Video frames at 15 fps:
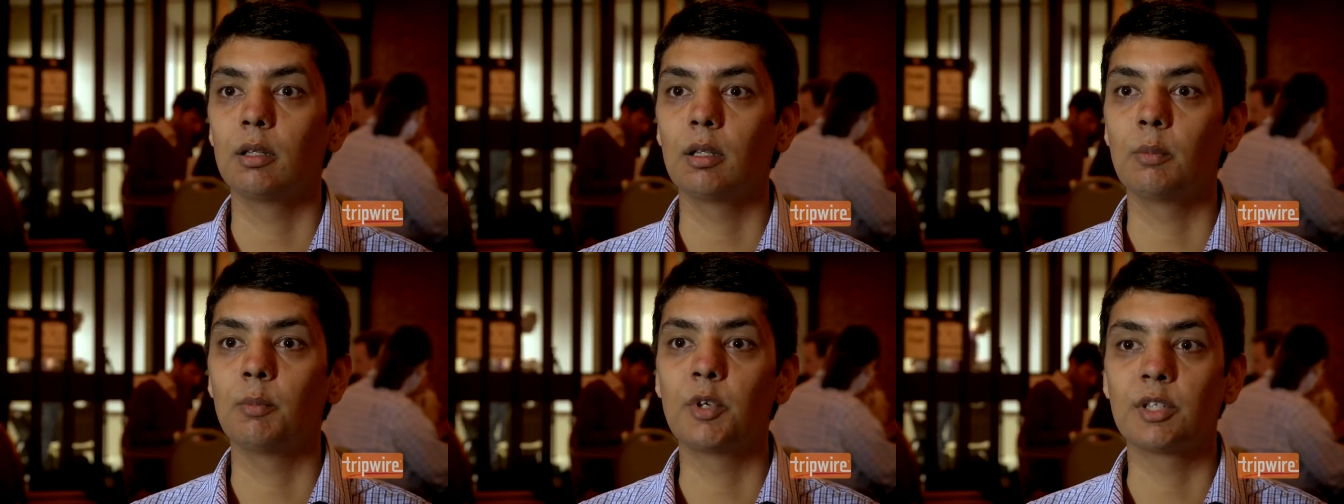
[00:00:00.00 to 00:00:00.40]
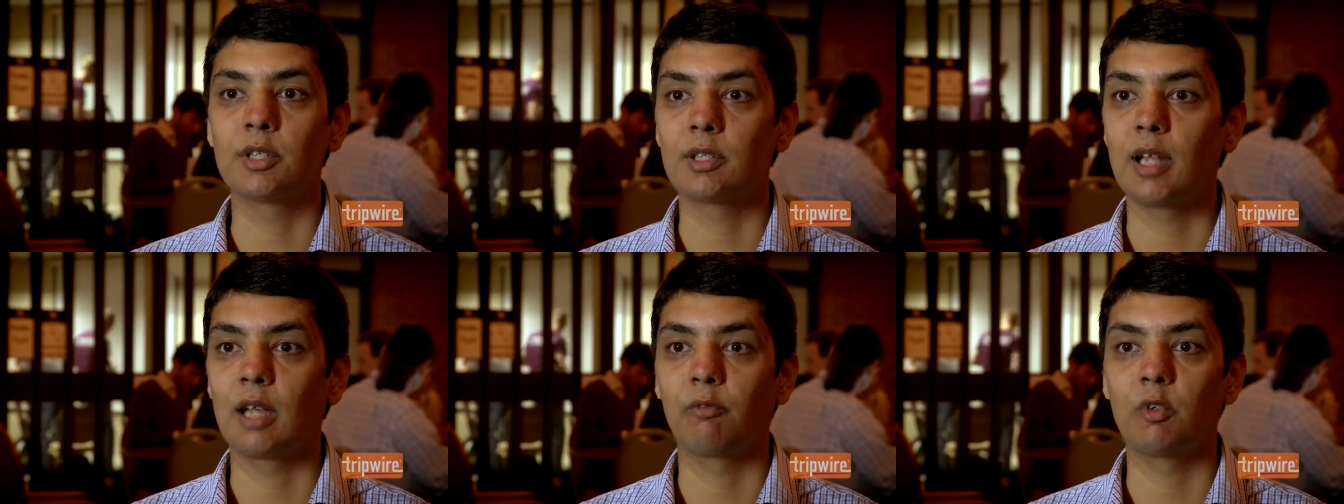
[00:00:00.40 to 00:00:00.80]
a
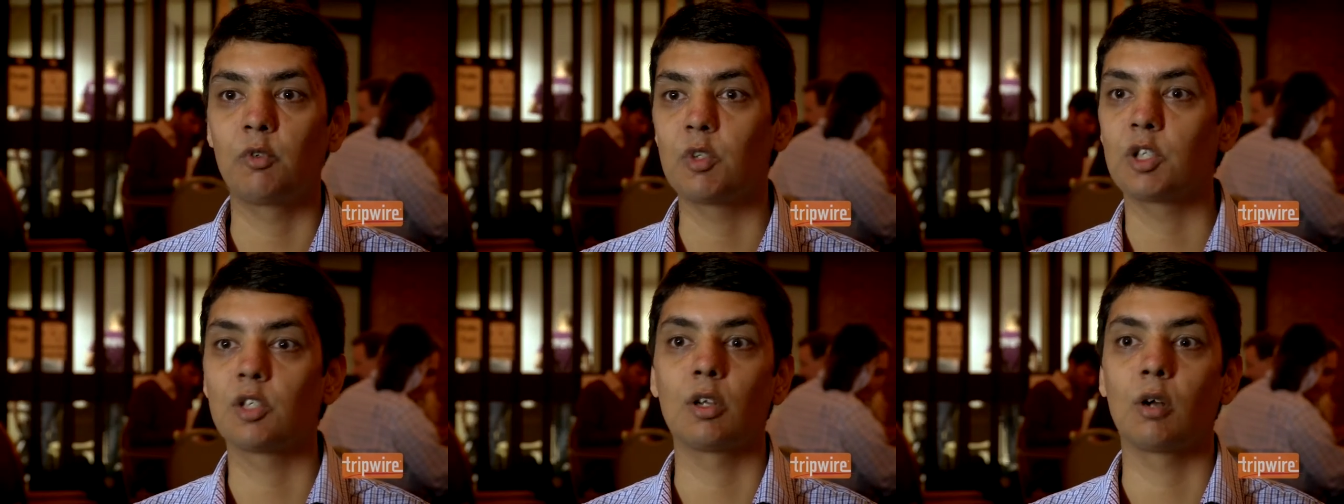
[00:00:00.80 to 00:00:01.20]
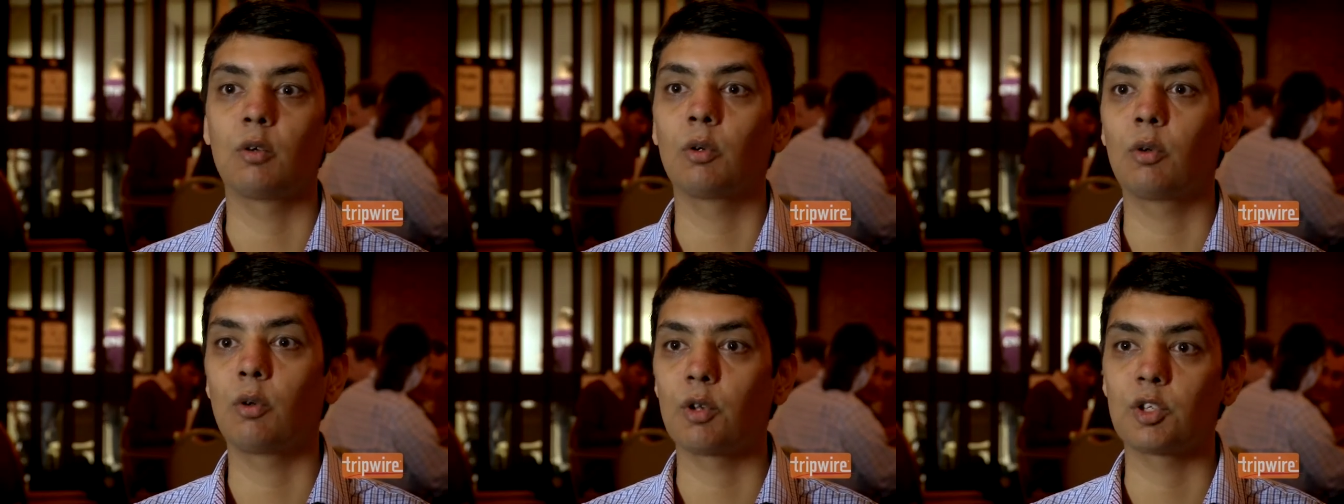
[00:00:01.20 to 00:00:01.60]
business language which is
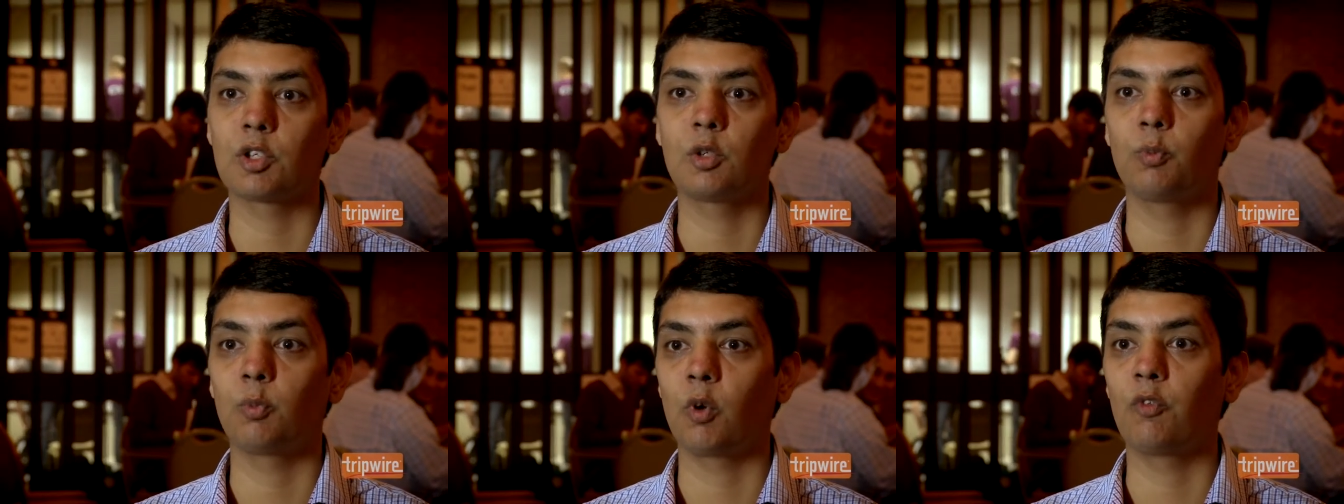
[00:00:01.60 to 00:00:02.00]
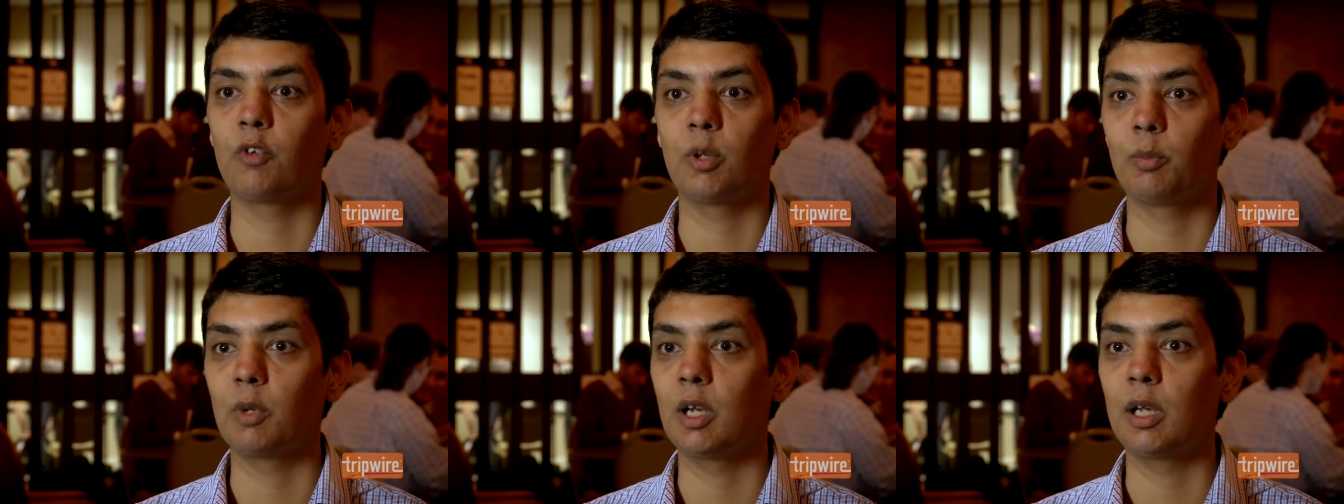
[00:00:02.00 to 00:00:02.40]
around cost,
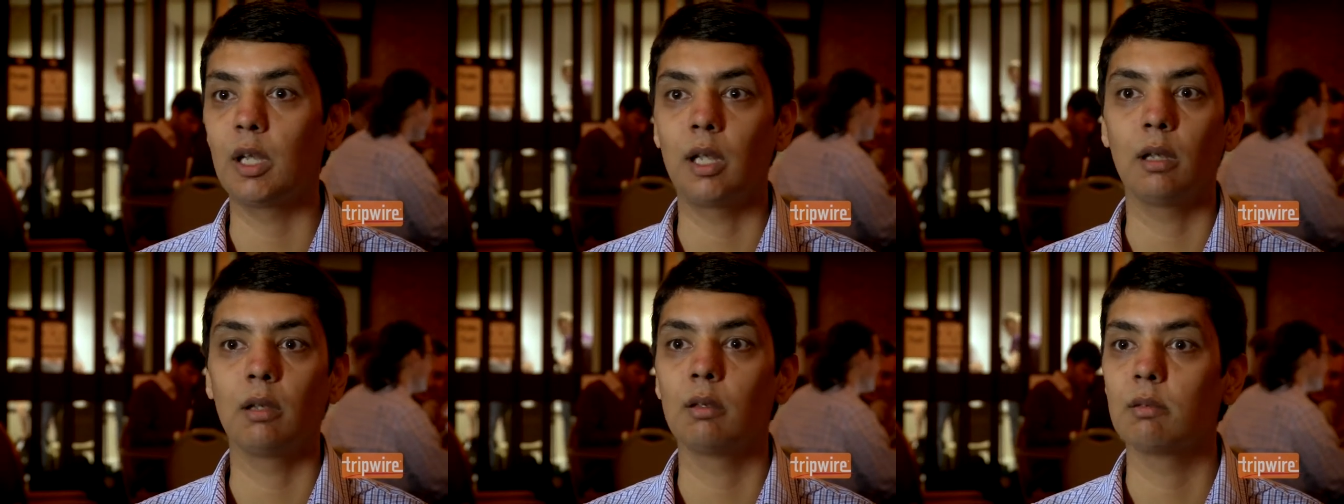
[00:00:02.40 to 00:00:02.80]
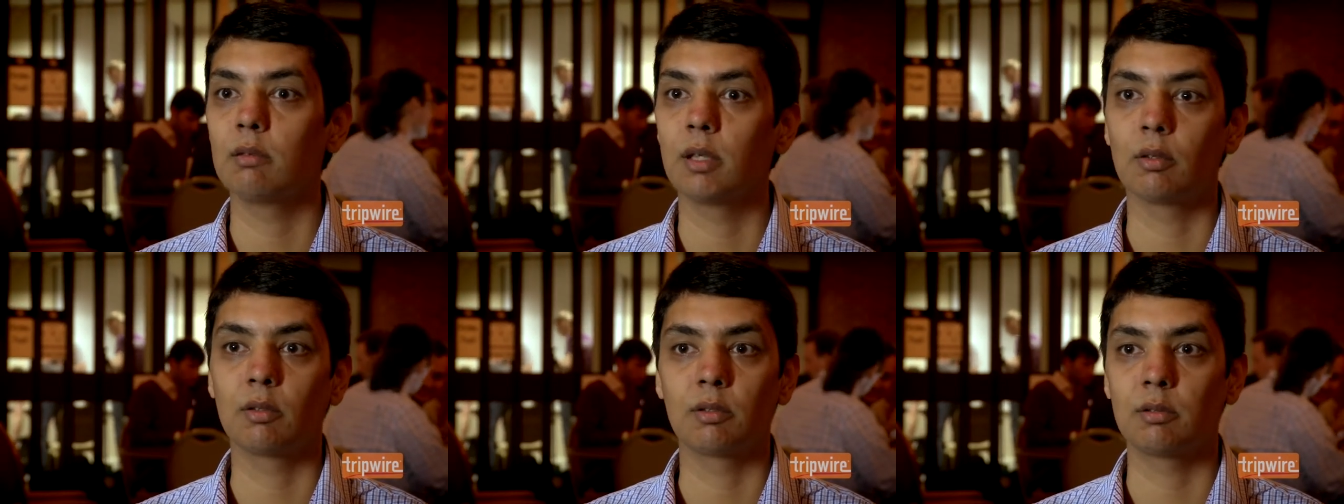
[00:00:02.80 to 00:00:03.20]

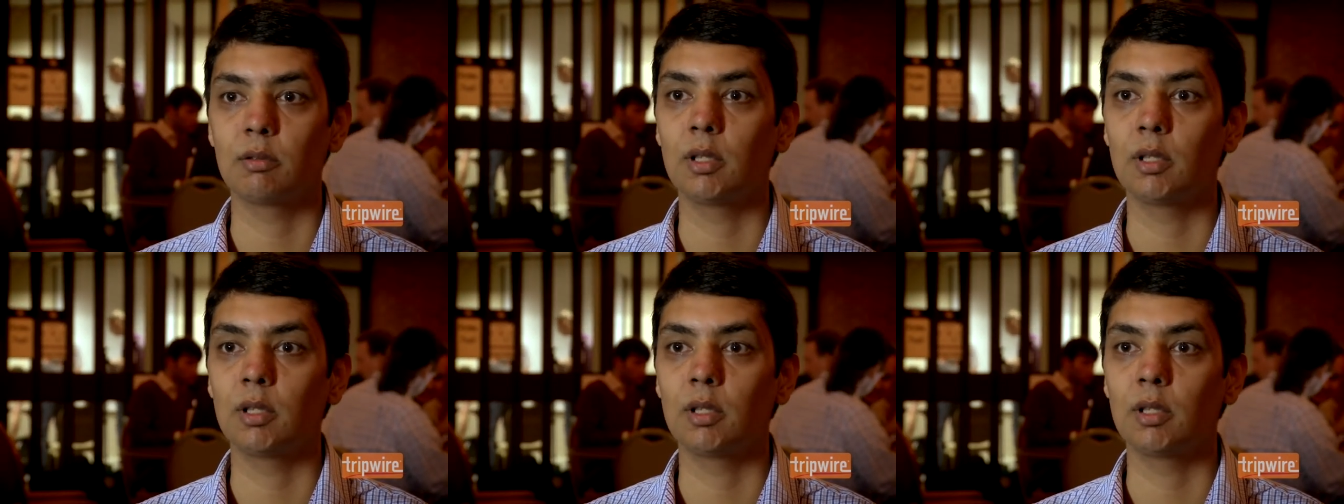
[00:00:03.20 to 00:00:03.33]
profitability, you know,